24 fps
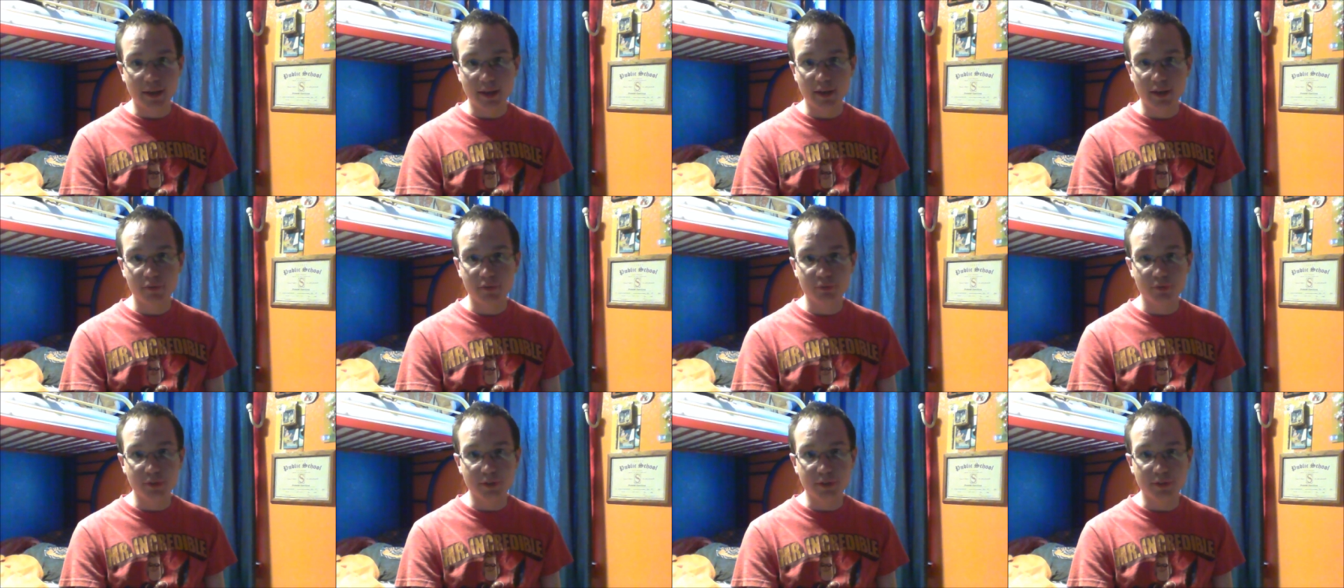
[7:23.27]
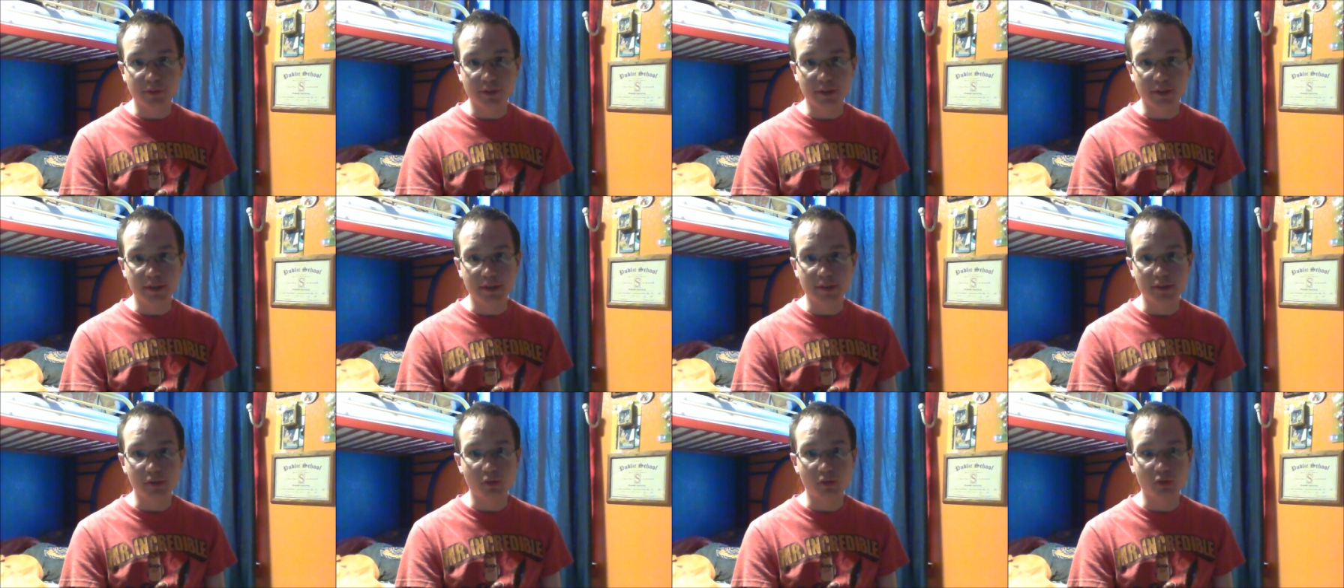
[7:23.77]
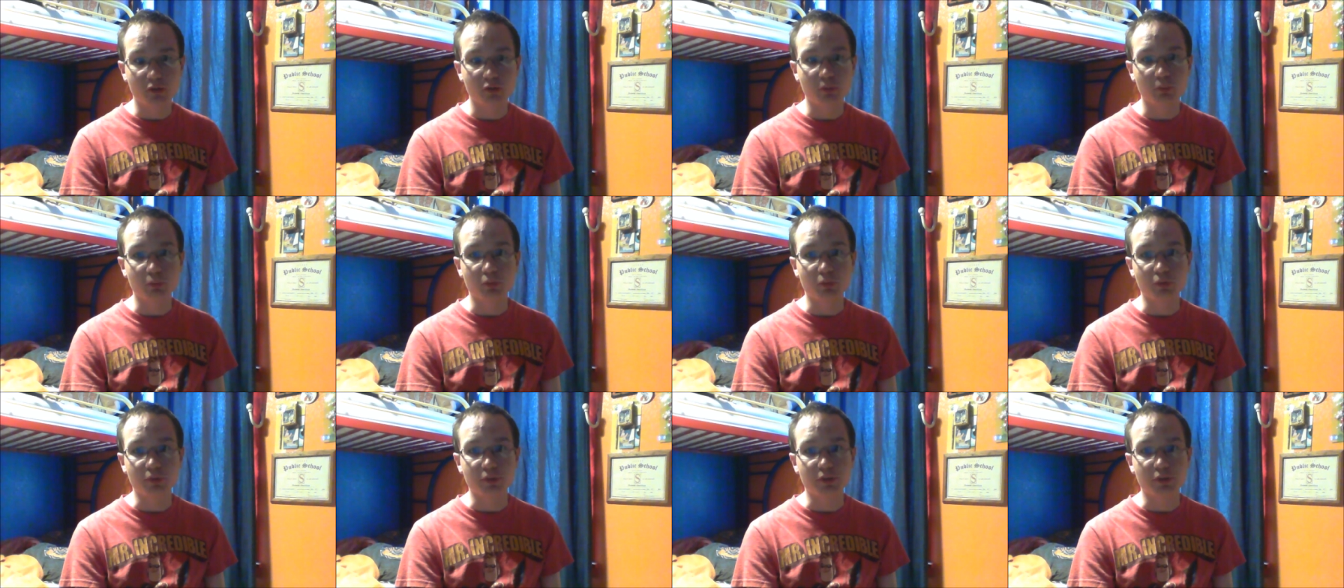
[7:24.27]
everything else
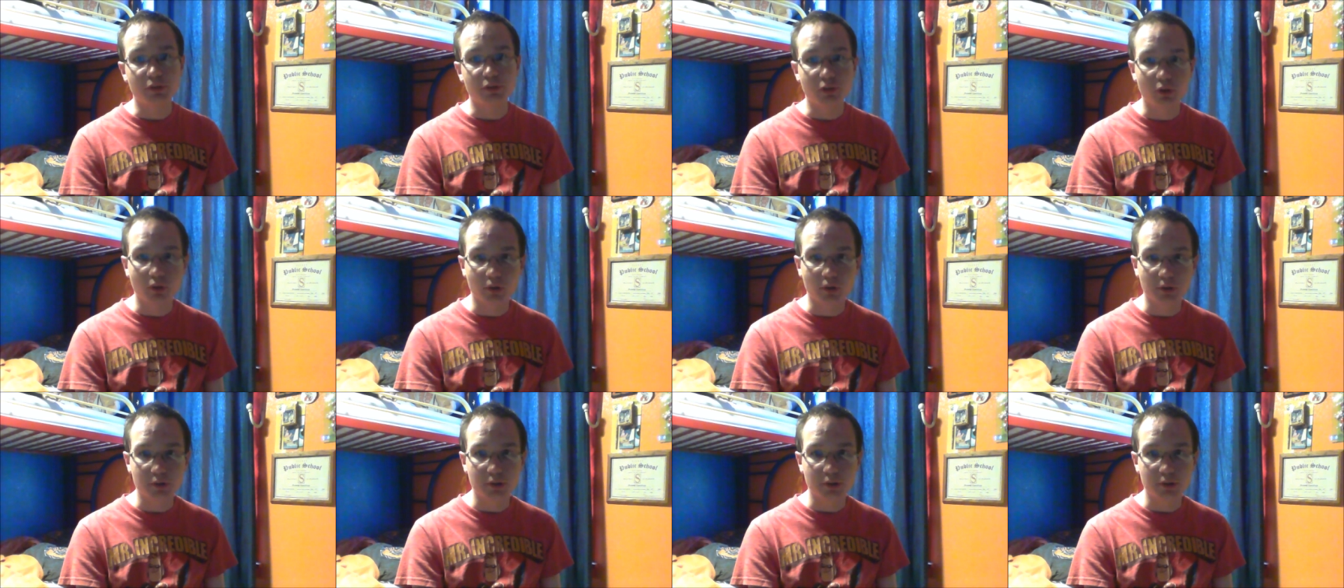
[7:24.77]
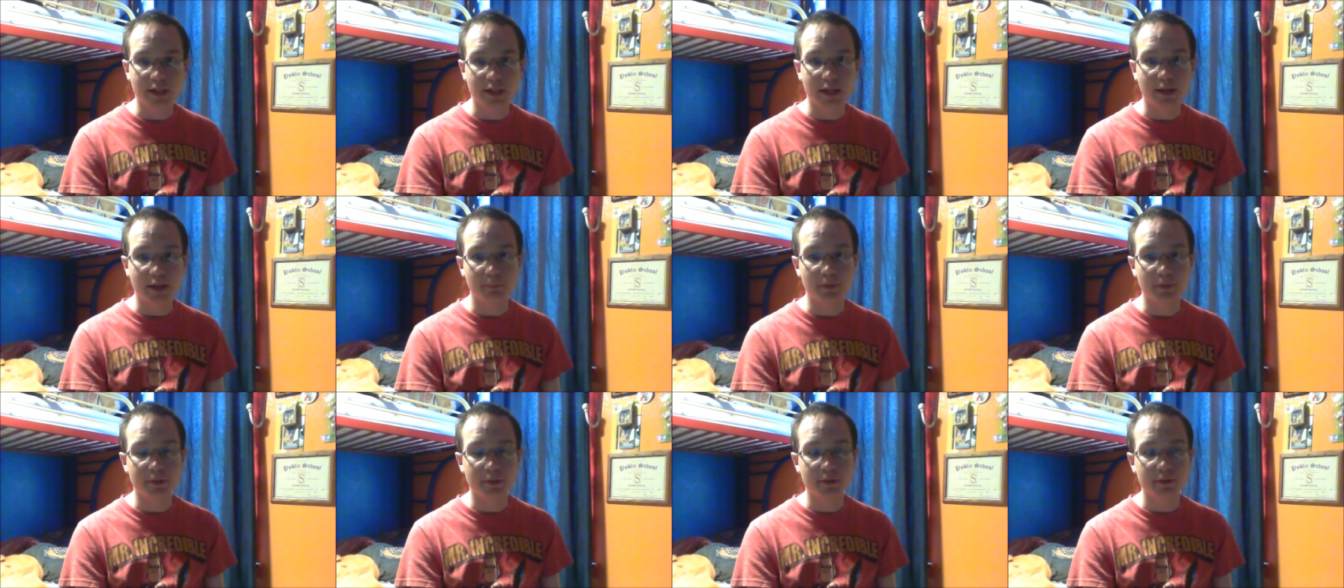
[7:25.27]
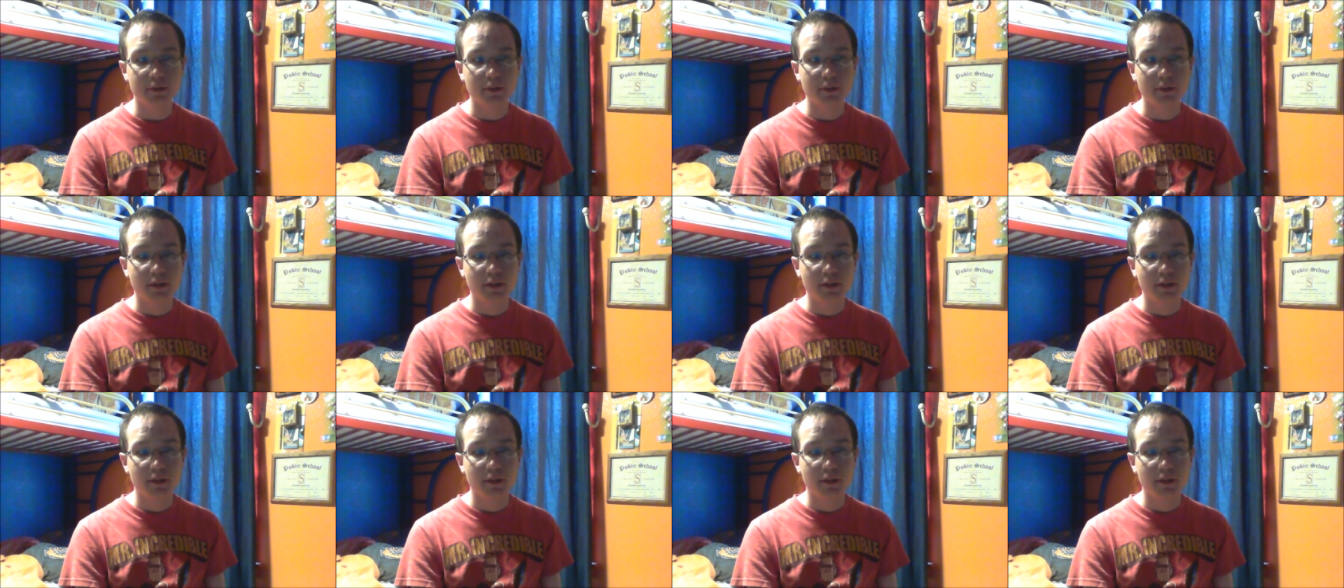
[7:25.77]
will no longer happen.